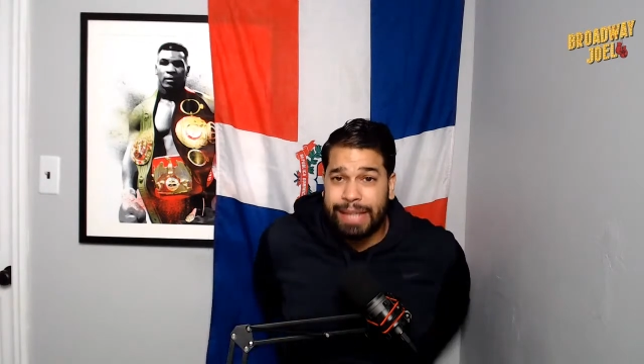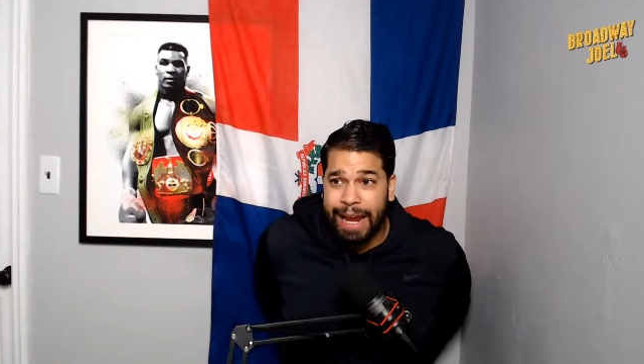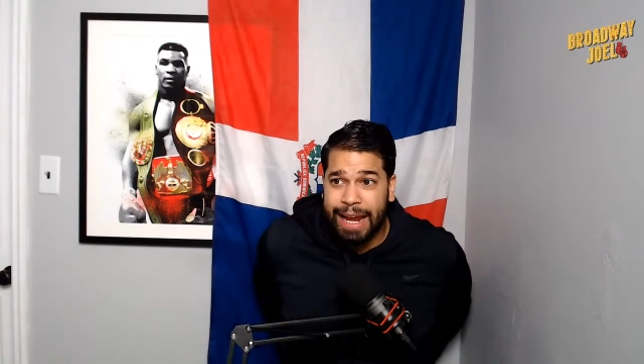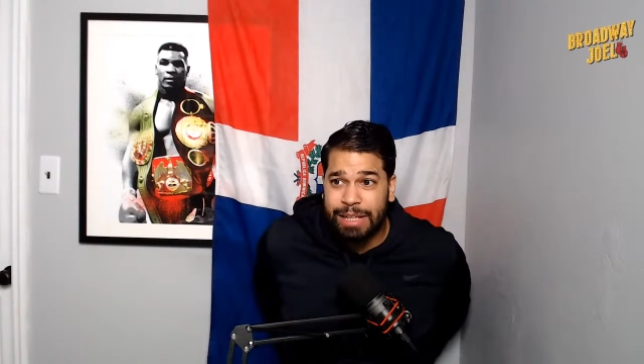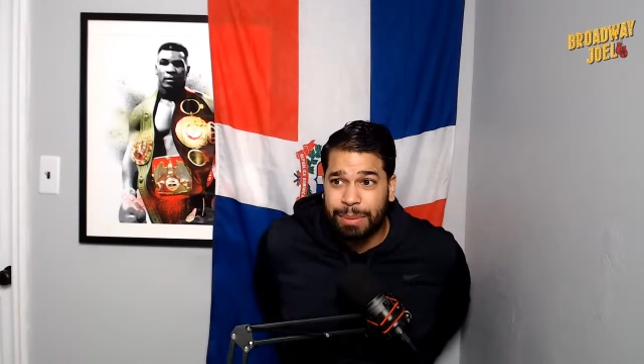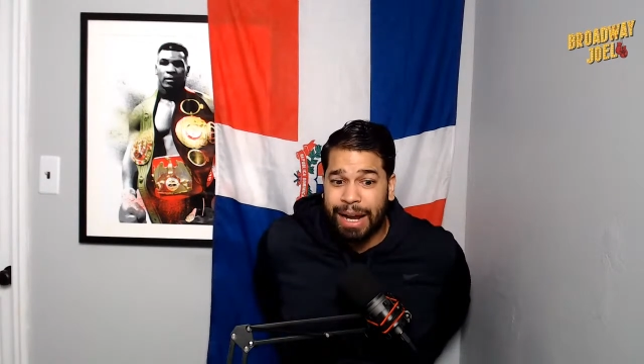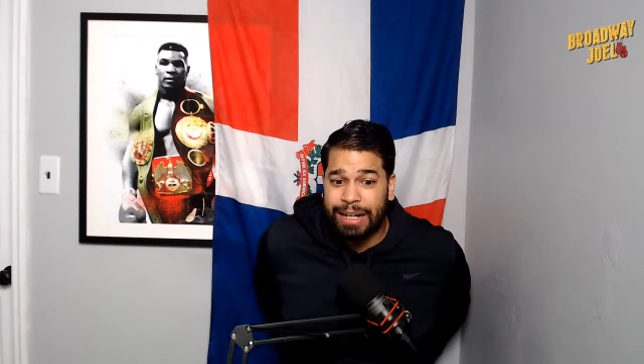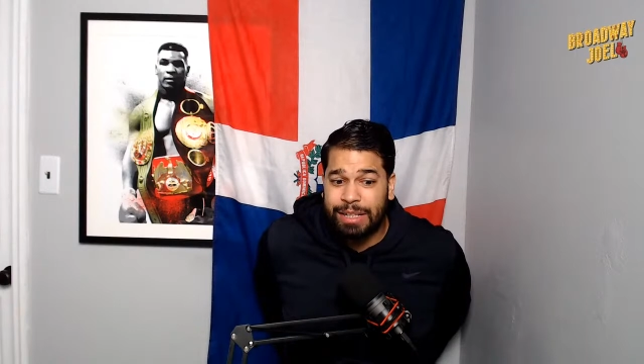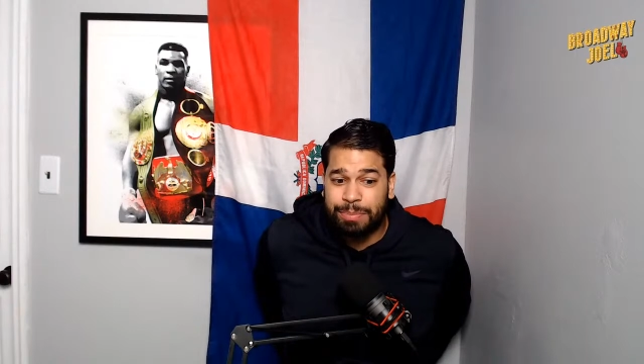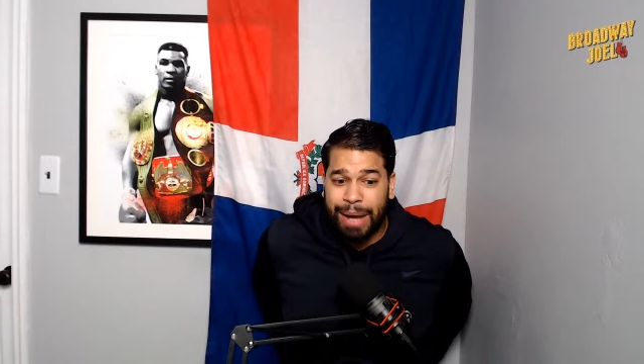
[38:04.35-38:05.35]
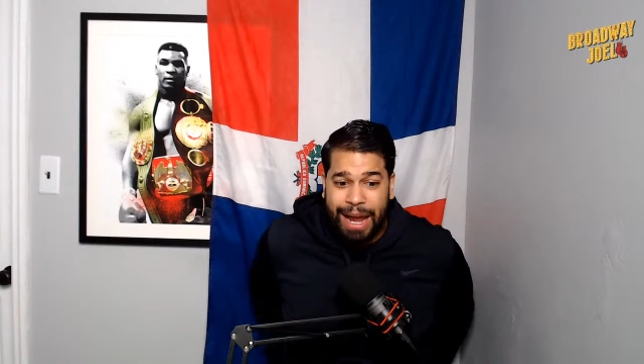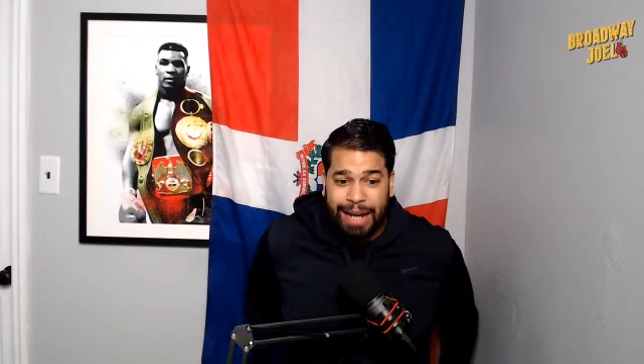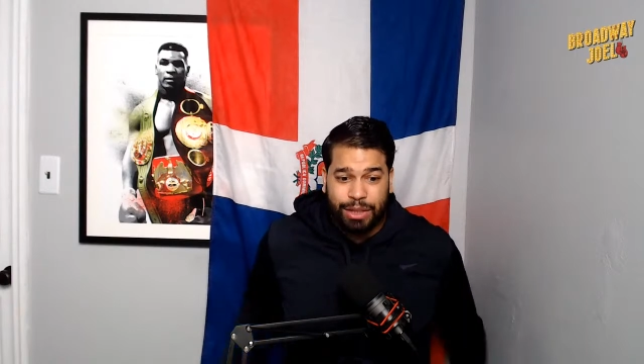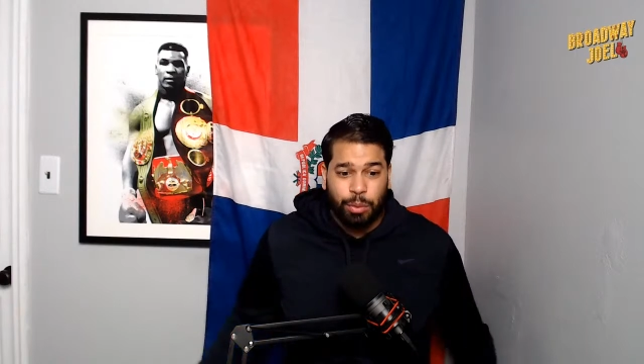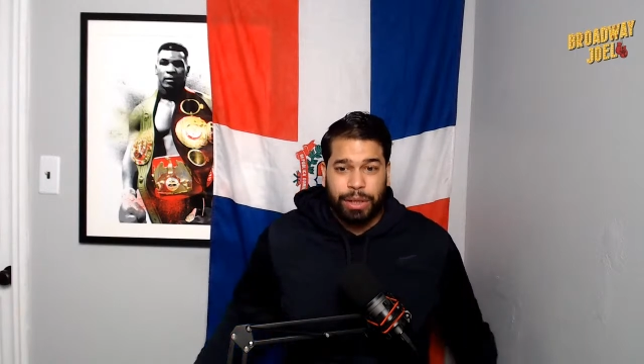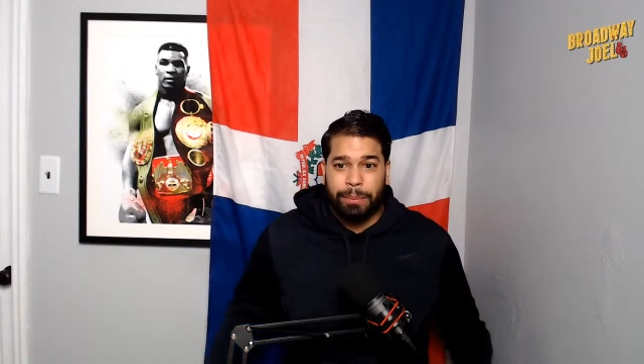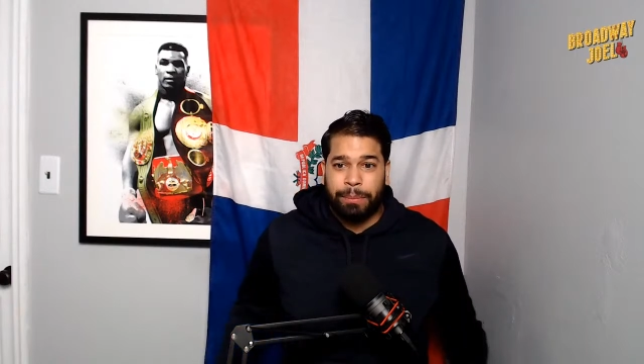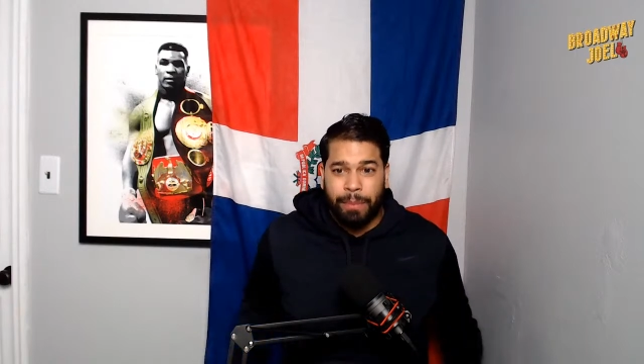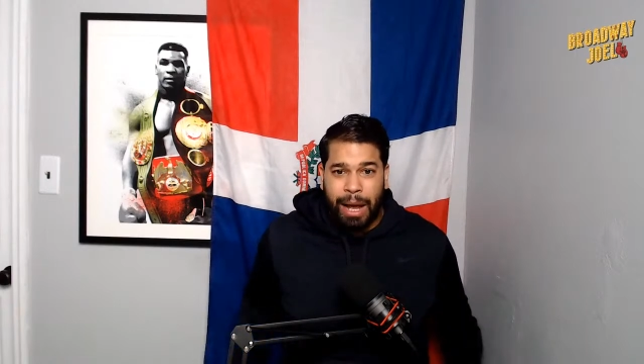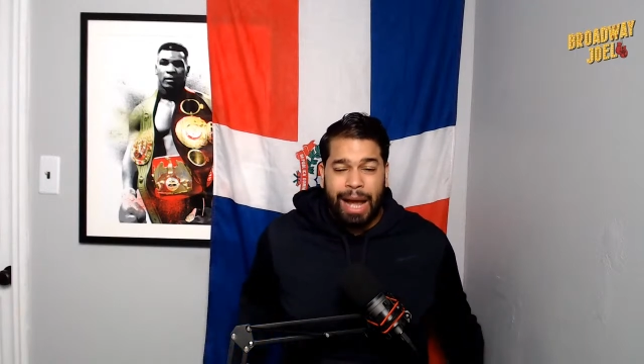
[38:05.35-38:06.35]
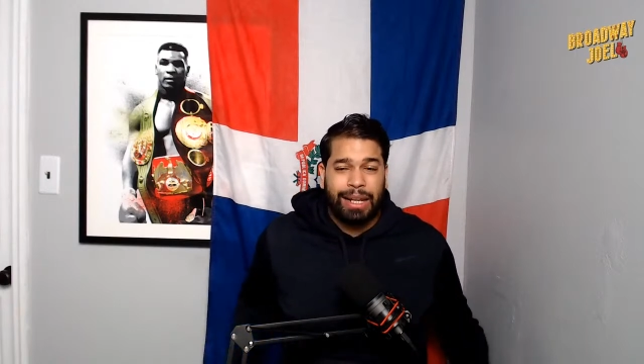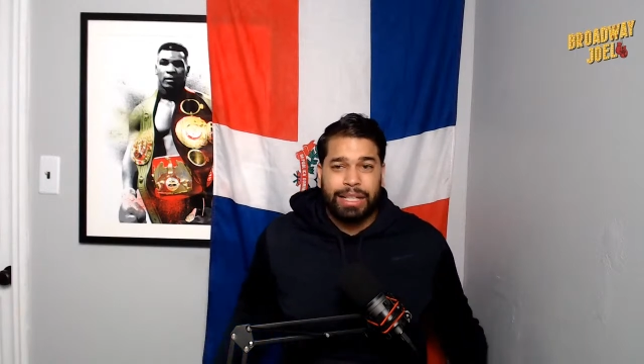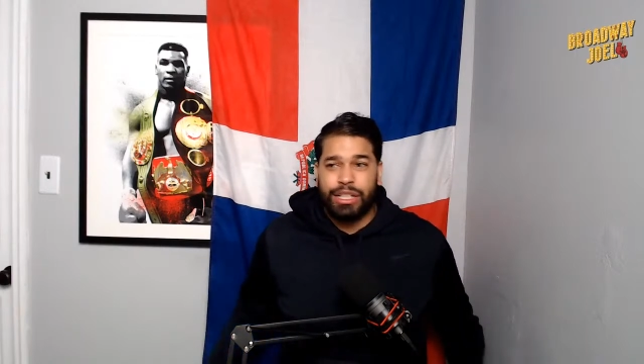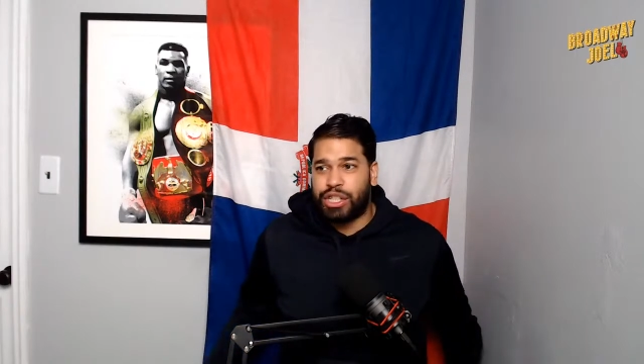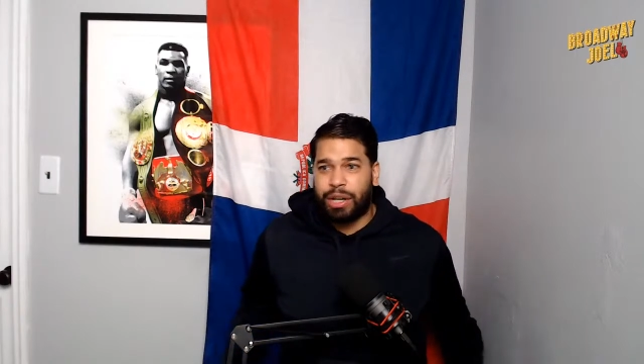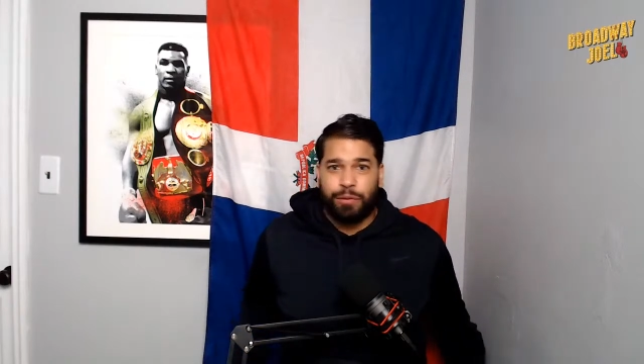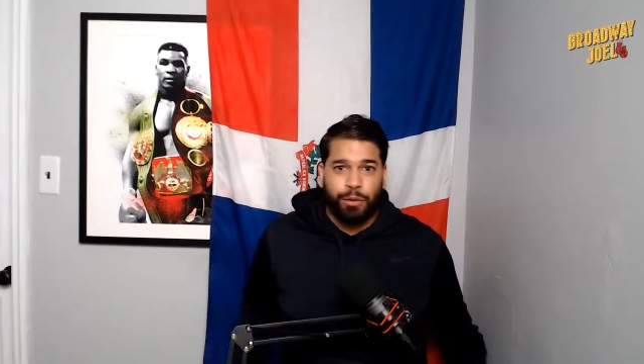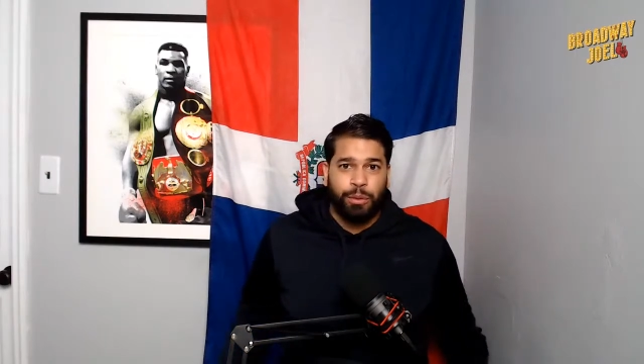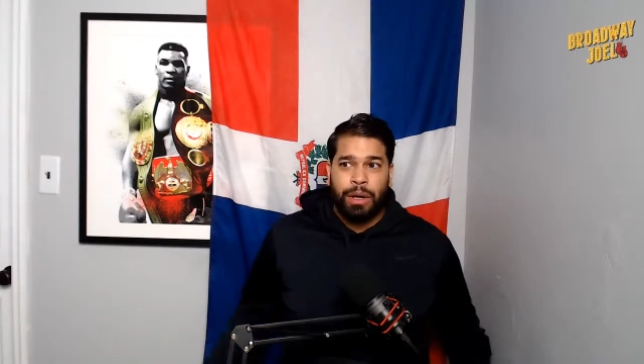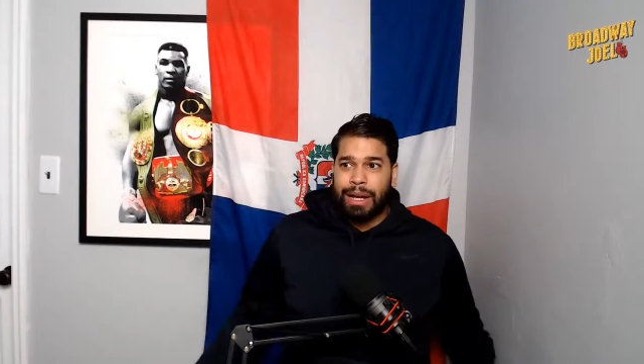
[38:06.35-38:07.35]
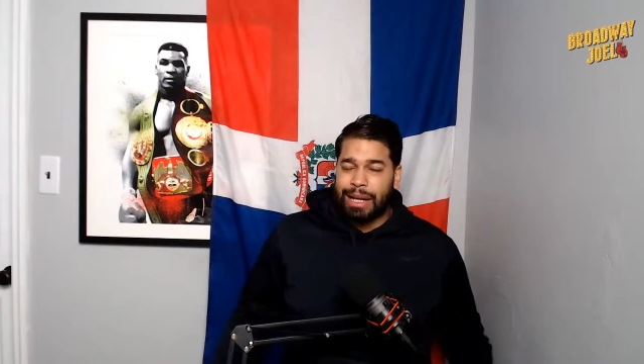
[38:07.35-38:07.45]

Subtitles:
hands behind his back, doing the Ali shuffle,